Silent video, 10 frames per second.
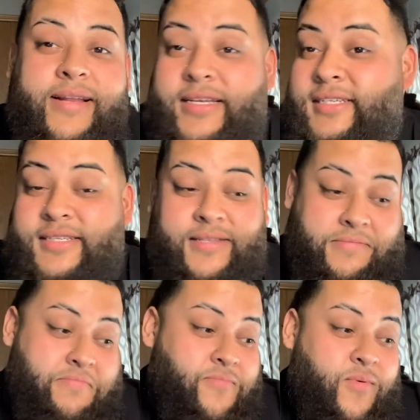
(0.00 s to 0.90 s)
That's
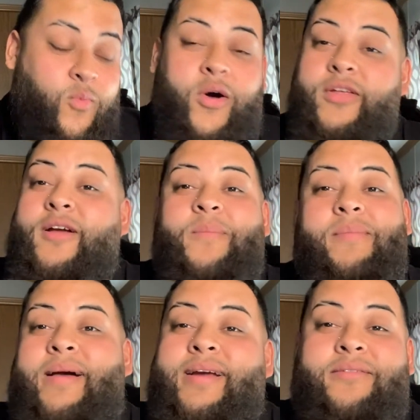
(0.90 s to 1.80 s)
what other company
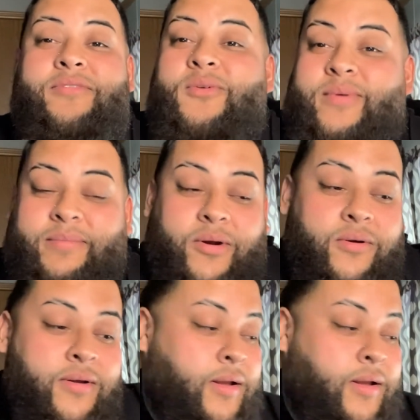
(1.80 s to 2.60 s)
am I gonna fuck with, bro?